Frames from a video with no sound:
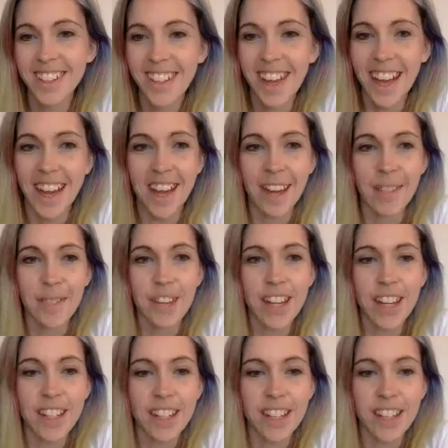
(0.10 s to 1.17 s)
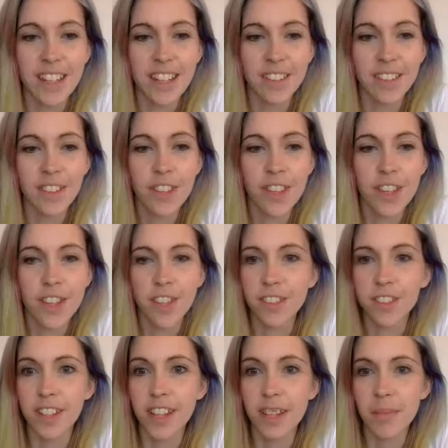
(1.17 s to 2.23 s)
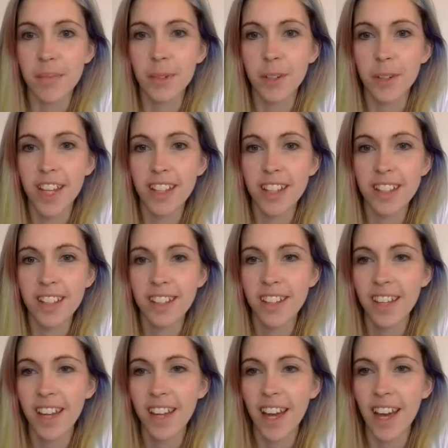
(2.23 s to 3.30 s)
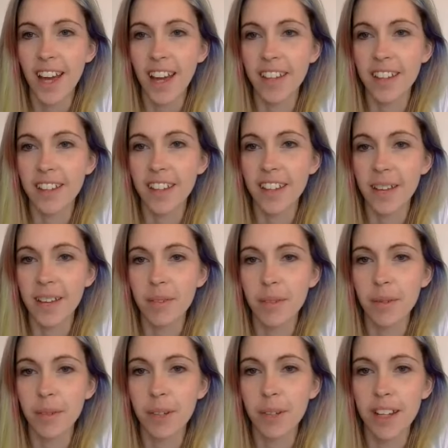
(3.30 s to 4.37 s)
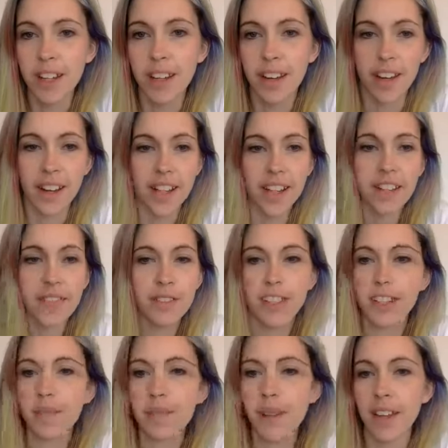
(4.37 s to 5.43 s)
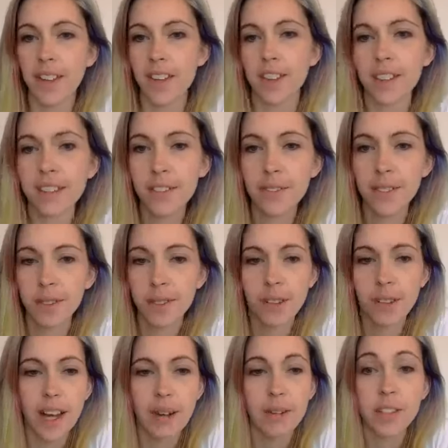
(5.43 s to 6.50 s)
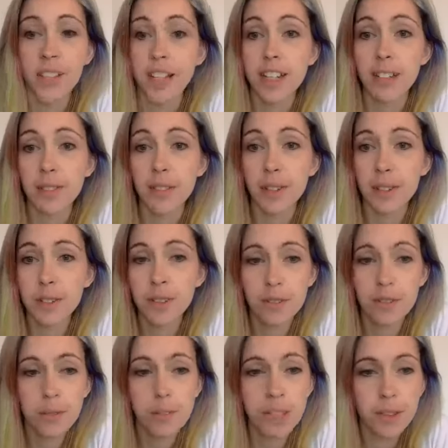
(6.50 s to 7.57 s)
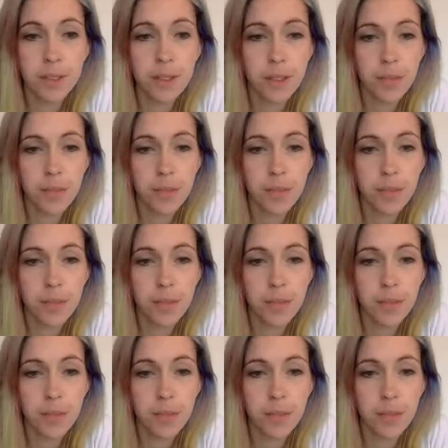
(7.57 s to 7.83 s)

It is Thursday morning, and we are live in Bethel for our daily devotional from Luke.